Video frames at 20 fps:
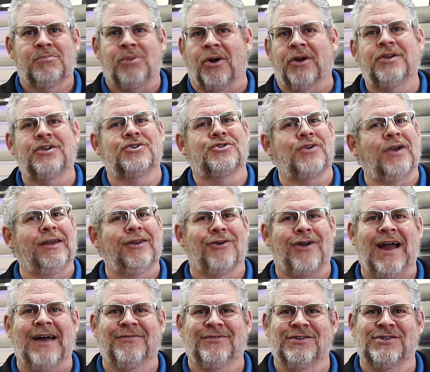Park your
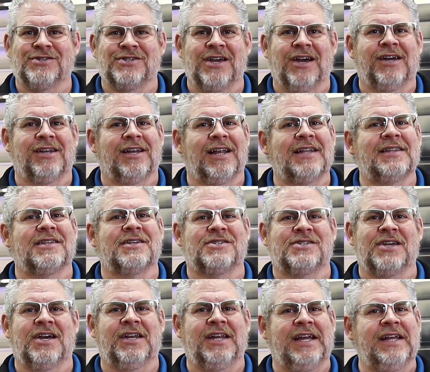trailer out in the sun, let the
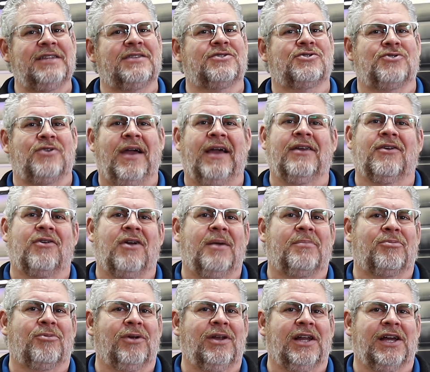sun heat the trailer
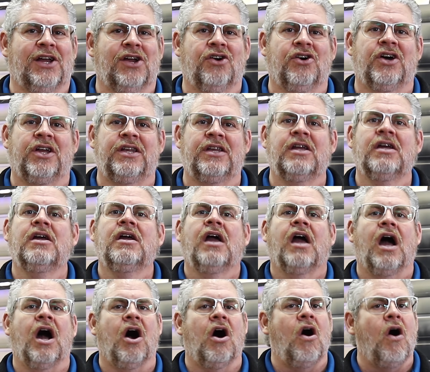up really good.
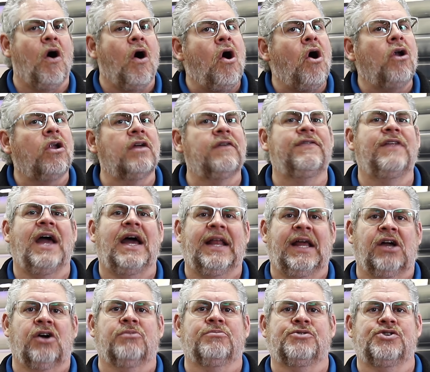All of
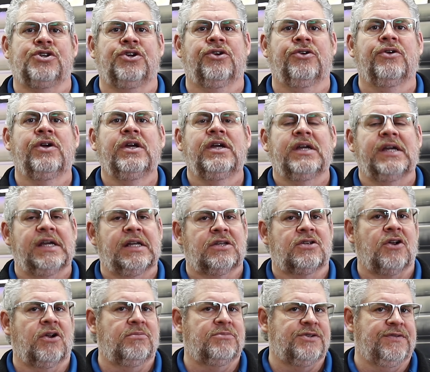that helps you in
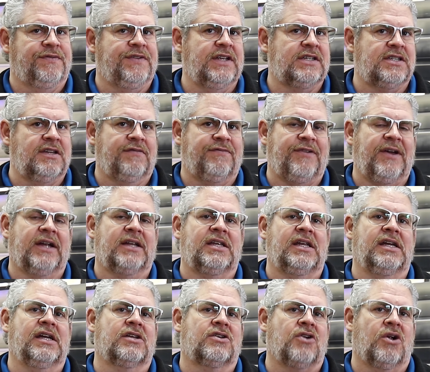terms of
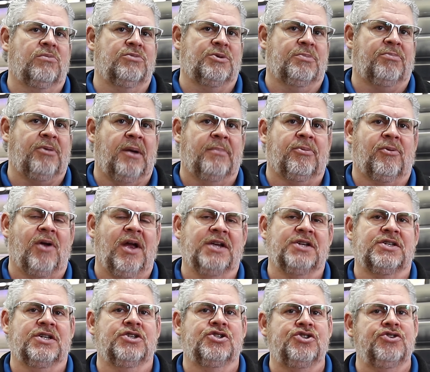disinfecting, in terms of
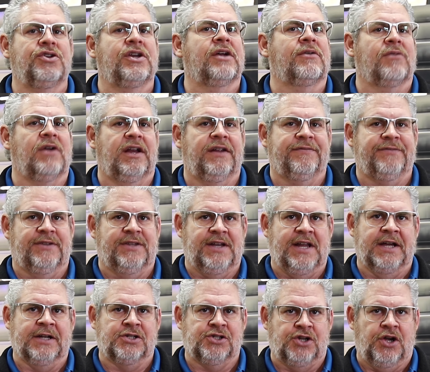preparation as you get ready for the
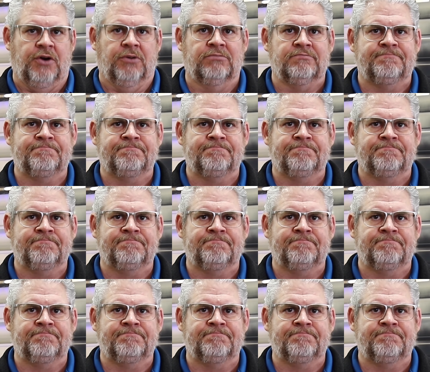next show.